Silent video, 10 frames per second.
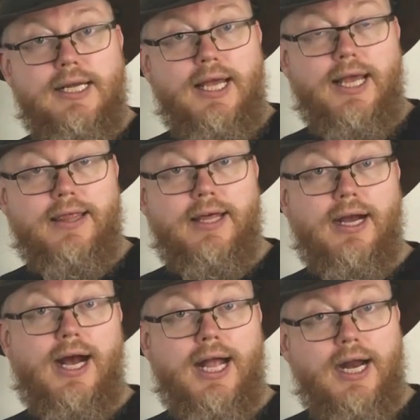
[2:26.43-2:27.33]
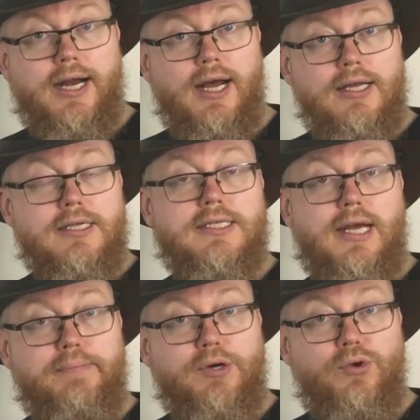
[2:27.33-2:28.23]
in the Ngayara
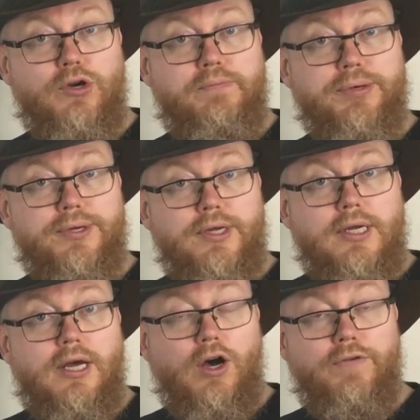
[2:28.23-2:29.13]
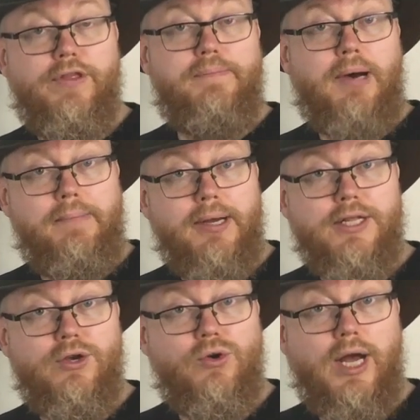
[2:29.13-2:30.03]
subgroup of the
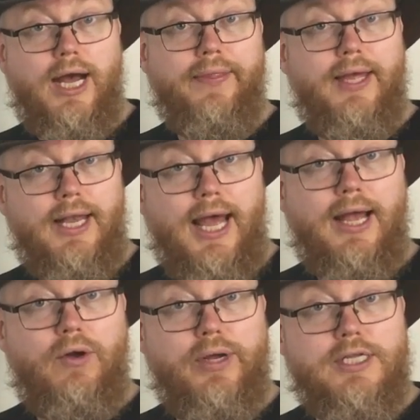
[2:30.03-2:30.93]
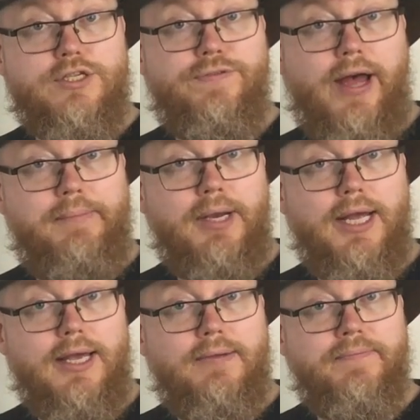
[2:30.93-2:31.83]
Pama-Nyungan language
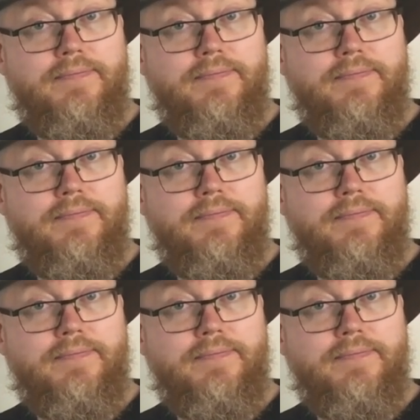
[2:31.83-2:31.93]
family.